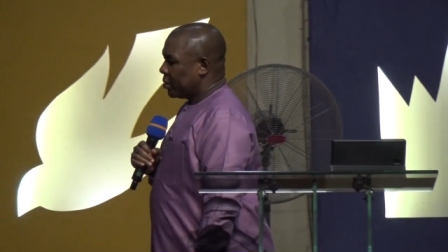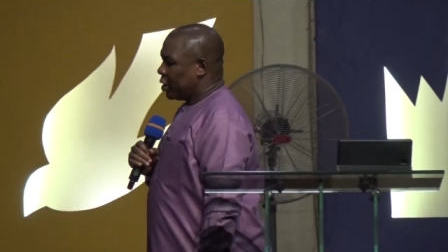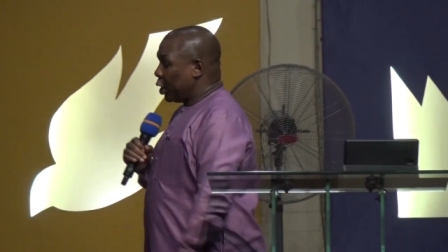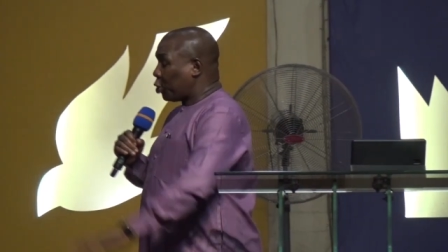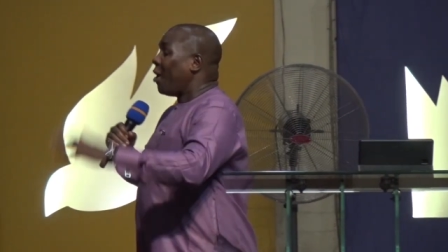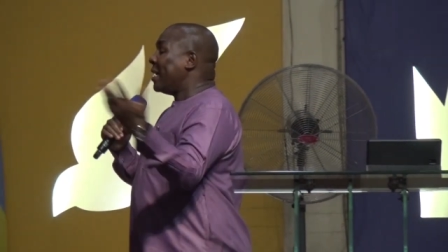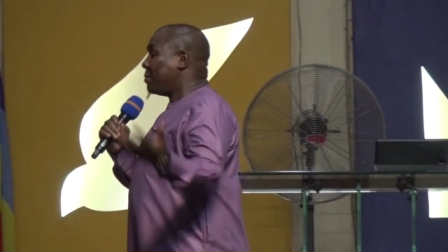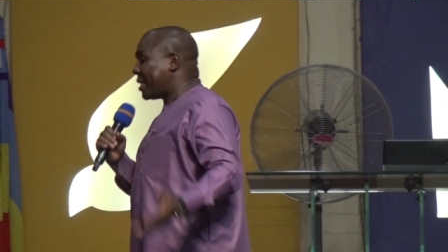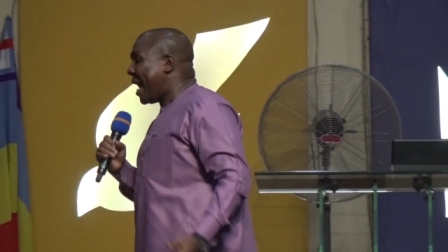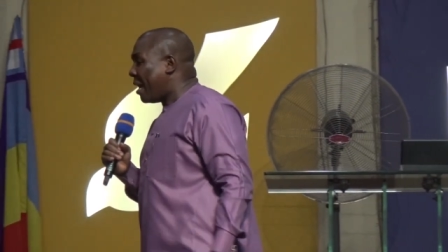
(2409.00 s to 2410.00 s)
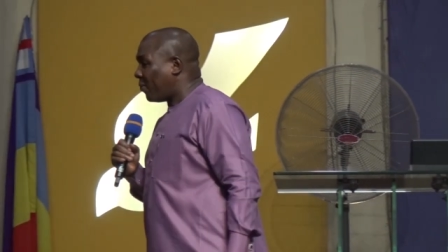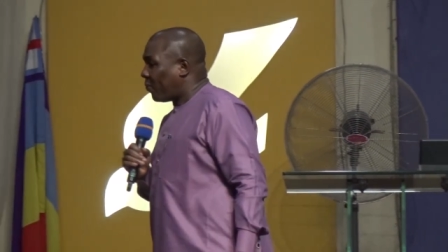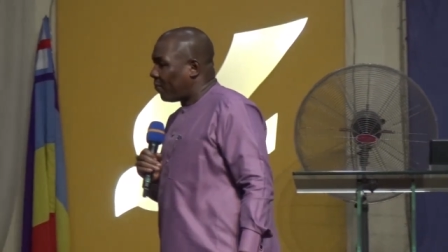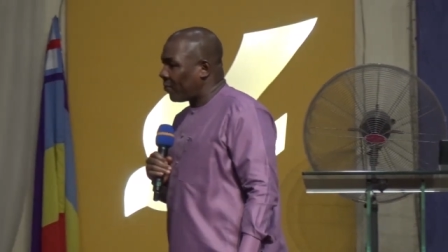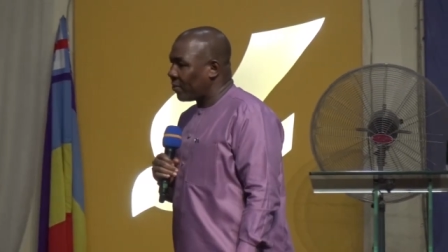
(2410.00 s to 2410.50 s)
He showed himself.
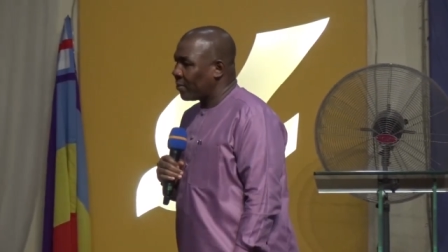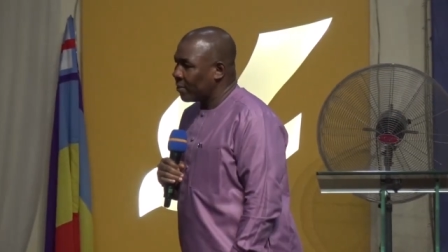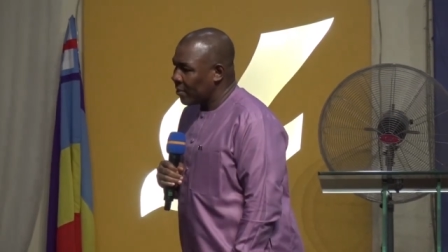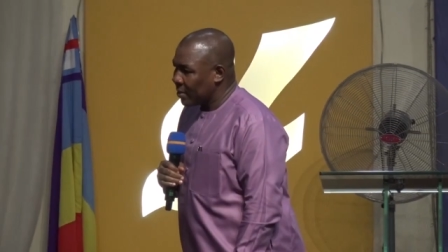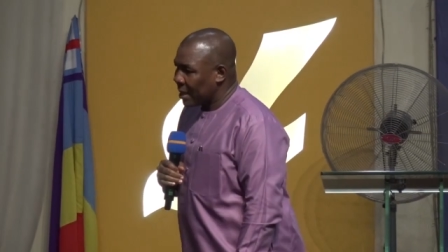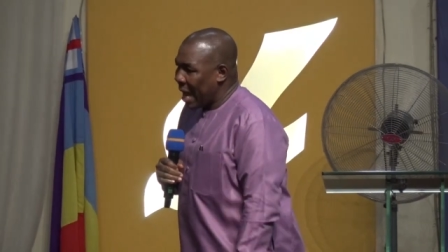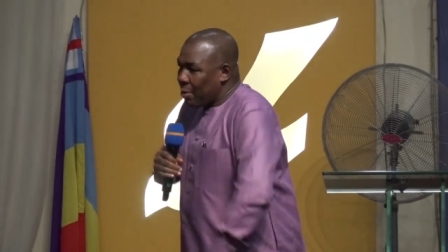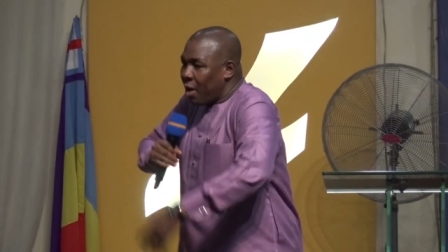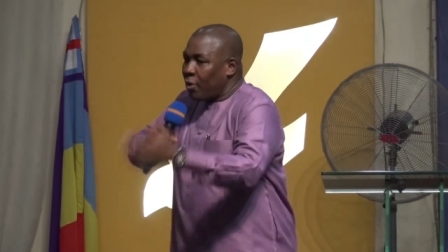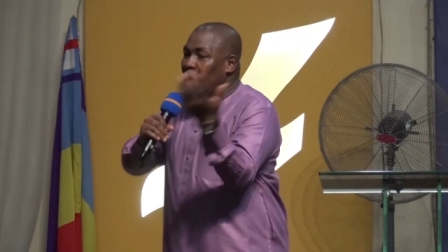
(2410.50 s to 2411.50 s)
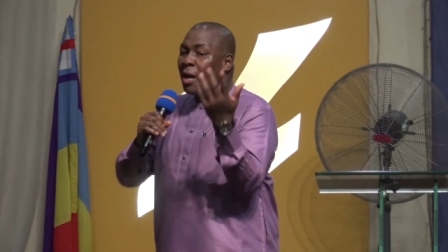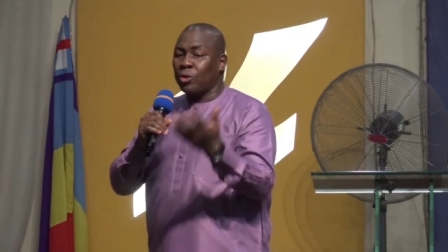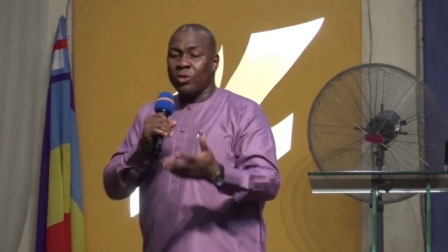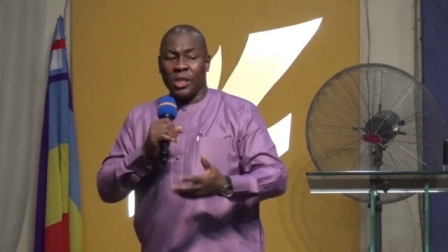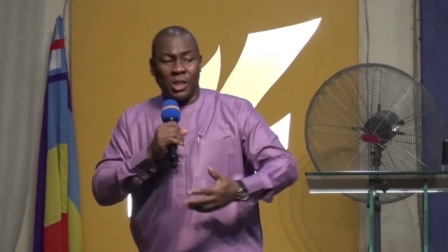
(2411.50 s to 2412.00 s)
I often love
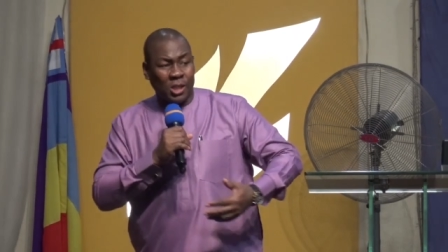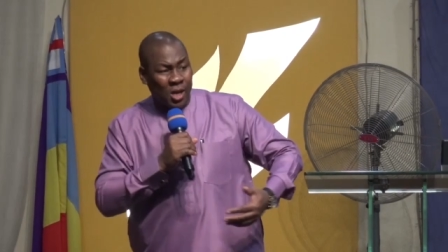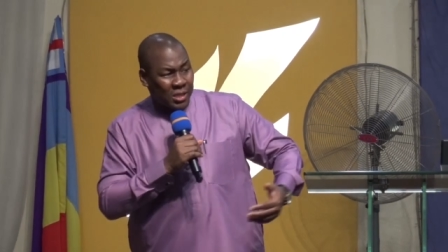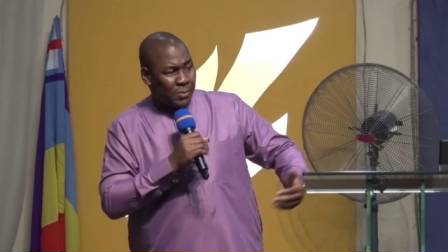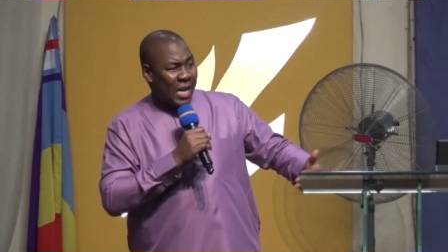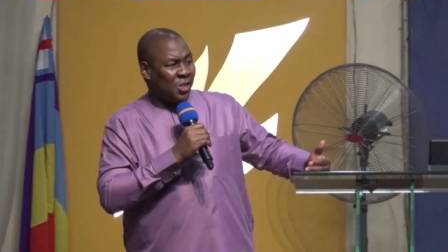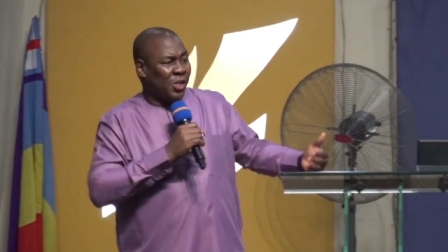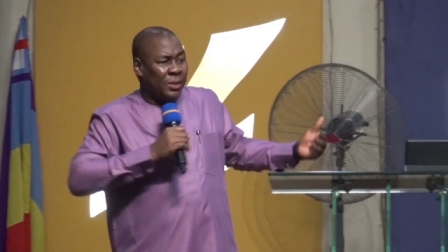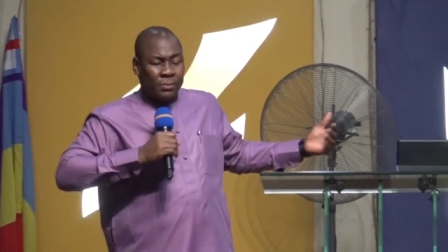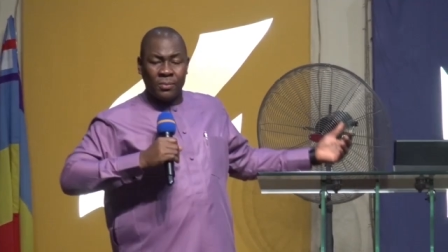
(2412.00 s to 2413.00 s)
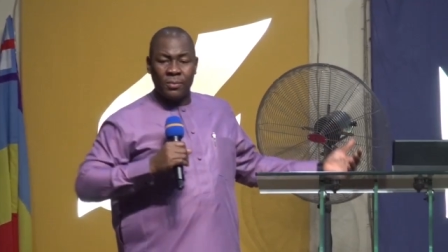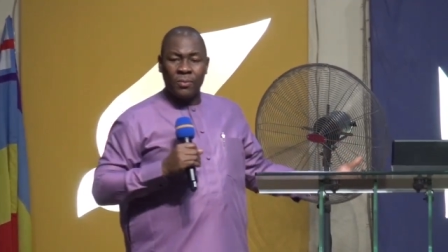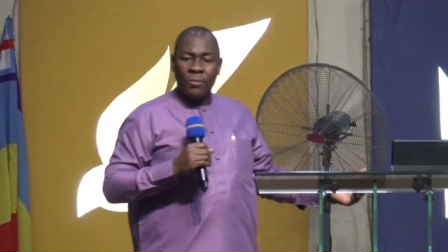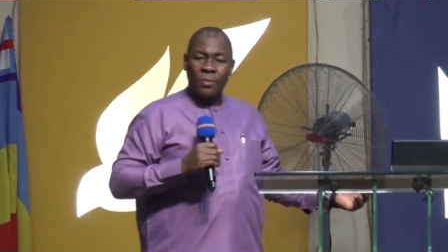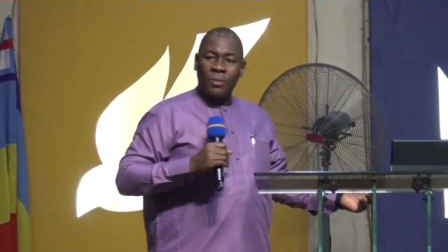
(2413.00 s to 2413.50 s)
to see Jesus in my dream.
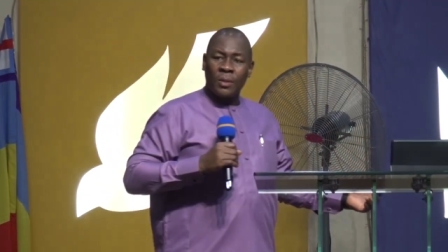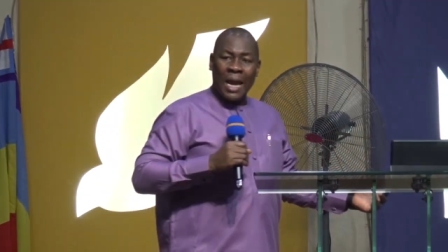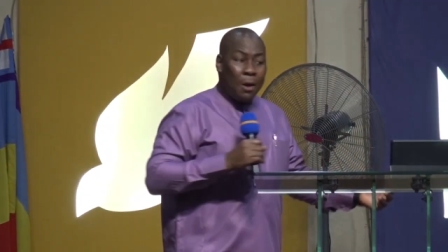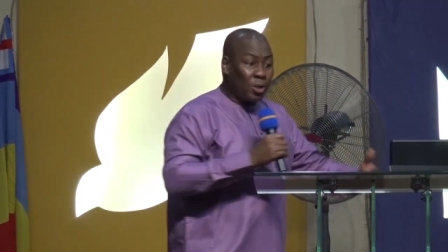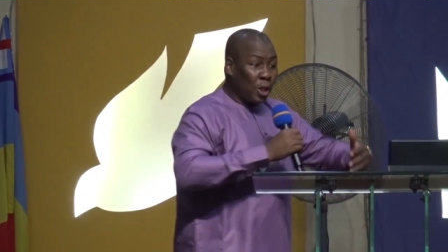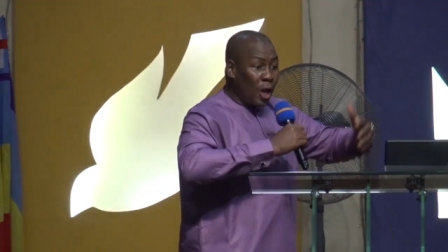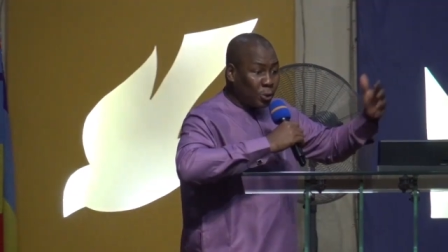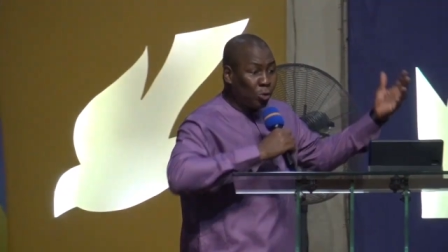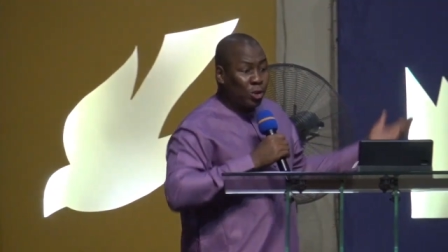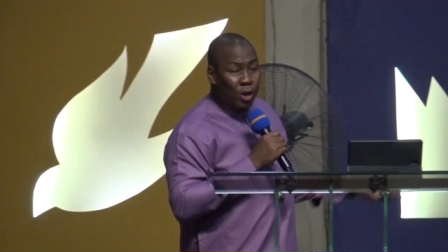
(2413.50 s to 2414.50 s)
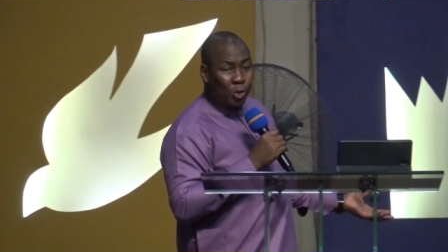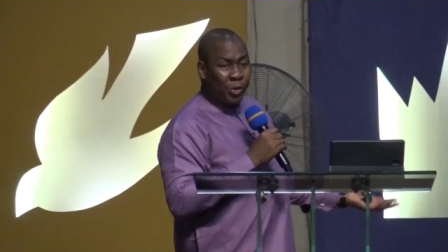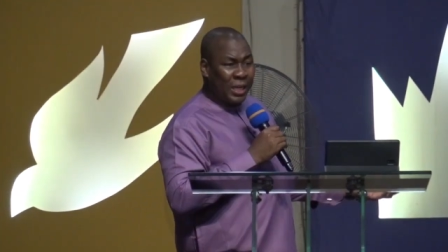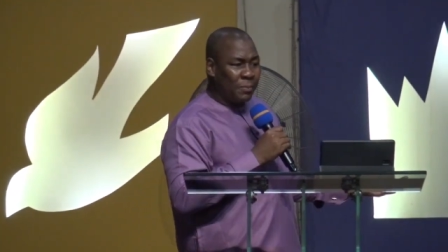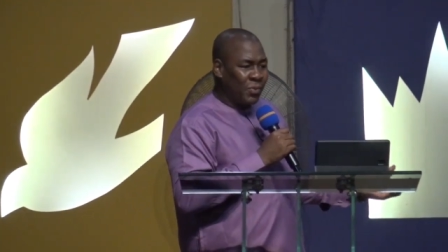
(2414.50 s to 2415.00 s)
I also love to talk to
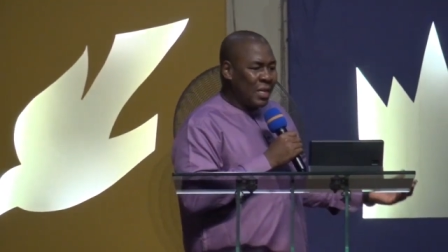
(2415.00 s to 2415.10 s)
him.